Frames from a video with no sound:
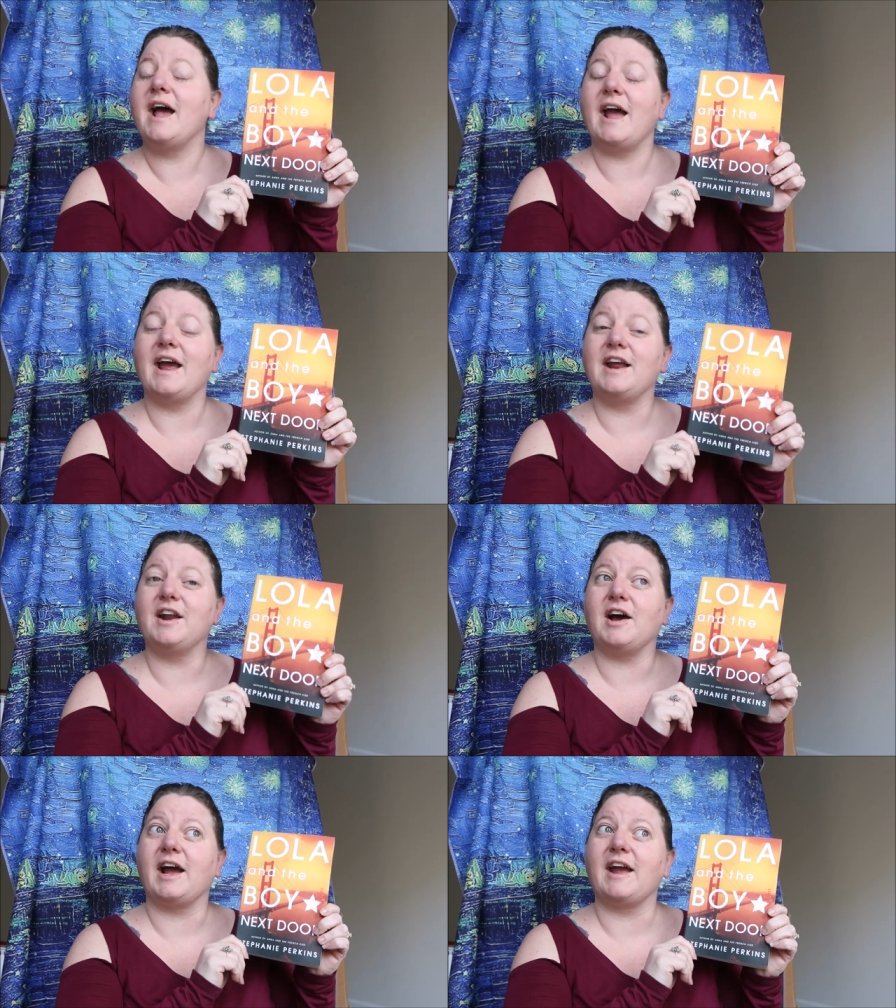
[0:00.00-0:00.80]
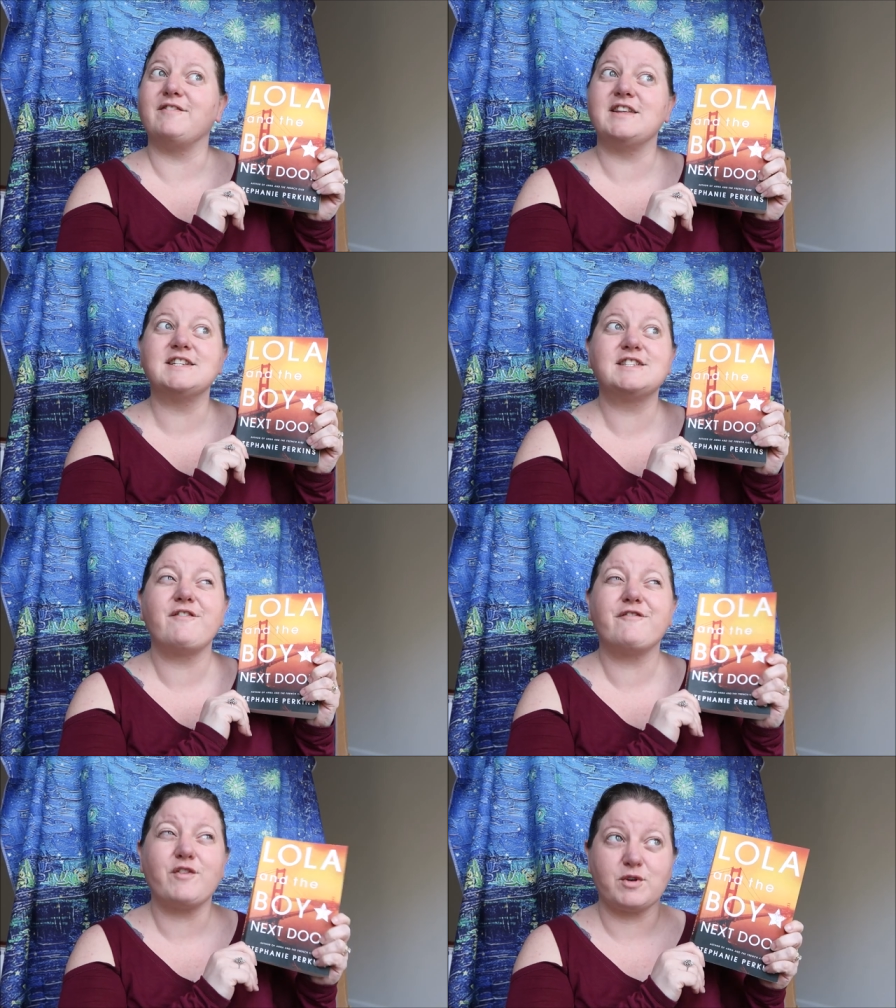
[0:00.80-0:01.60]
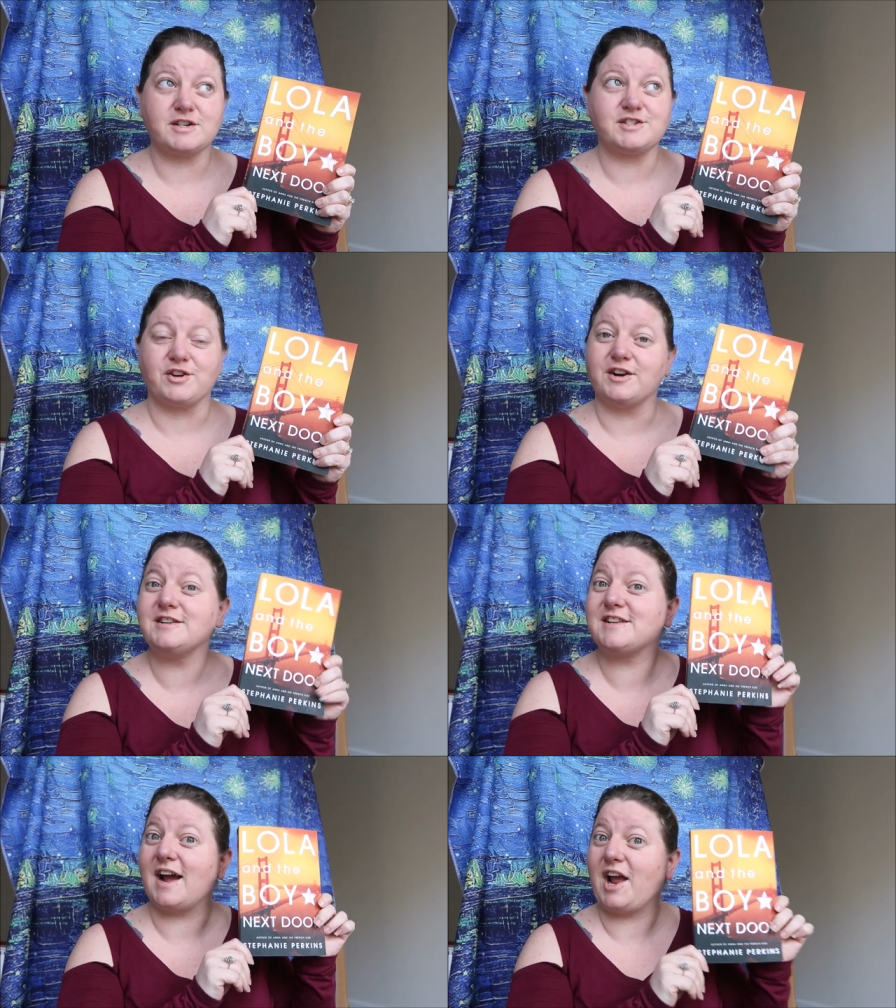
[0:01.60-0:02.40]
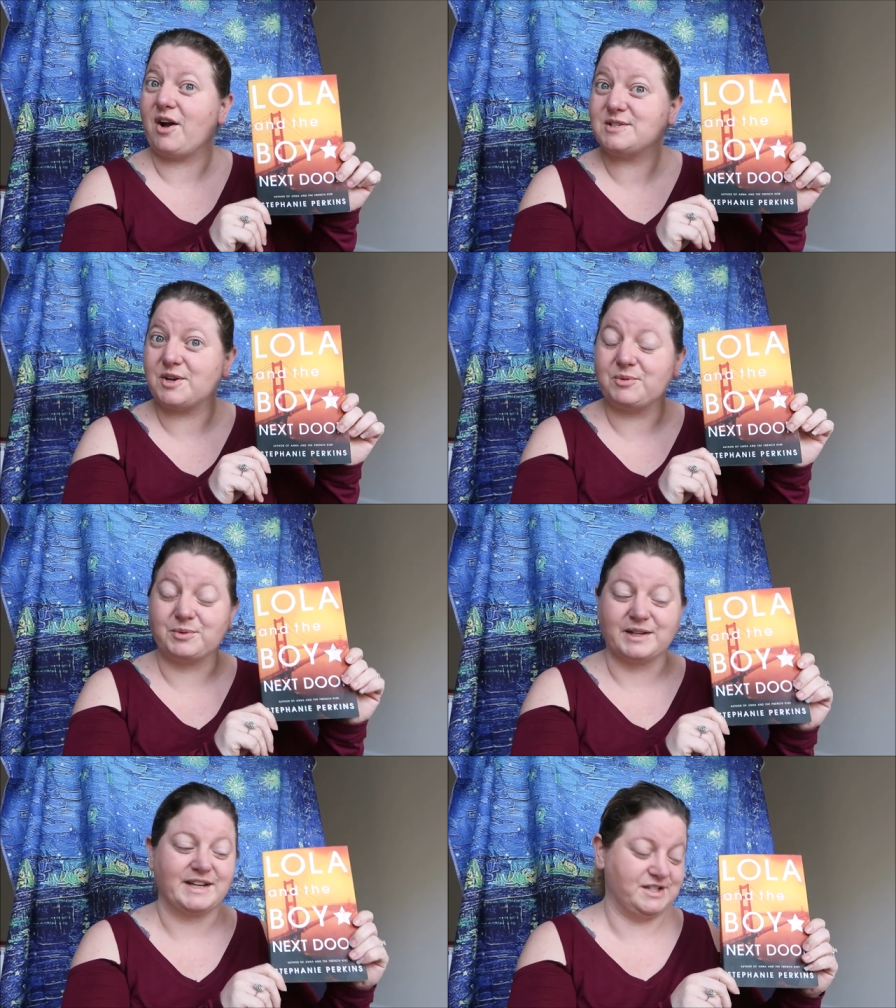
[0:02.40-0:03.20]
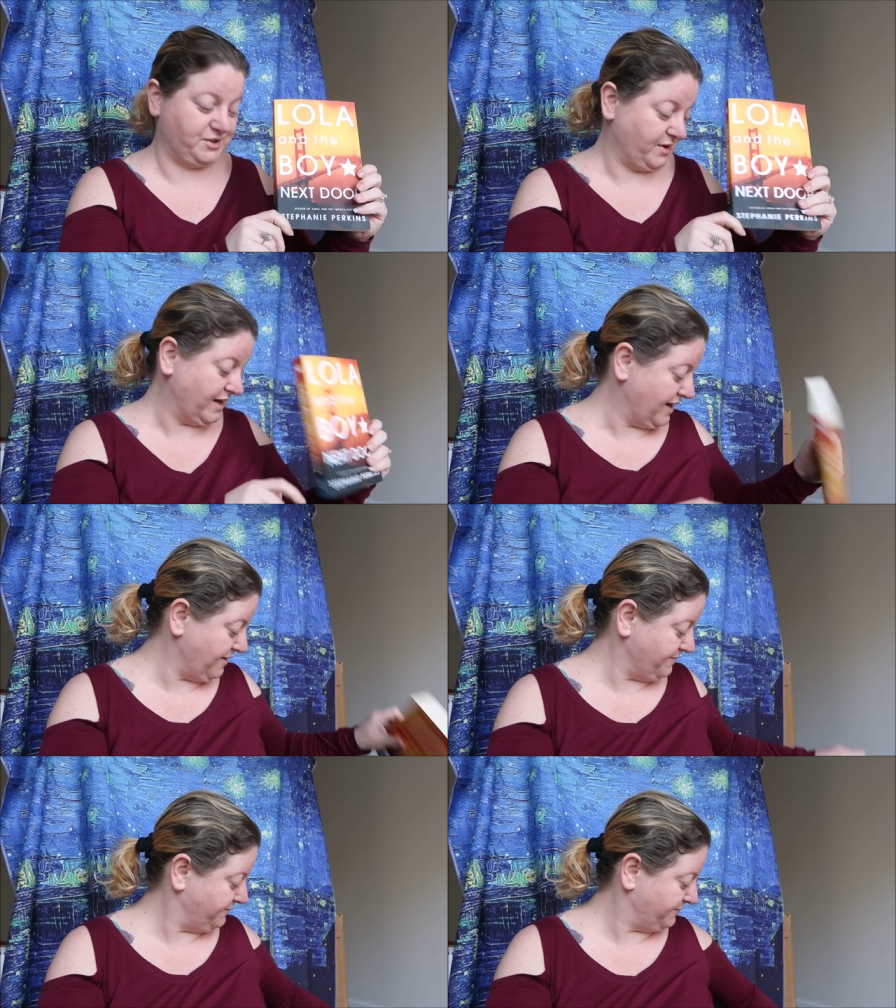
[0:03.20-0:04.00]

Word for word: And I gave this four stars. I also really enjoyed it.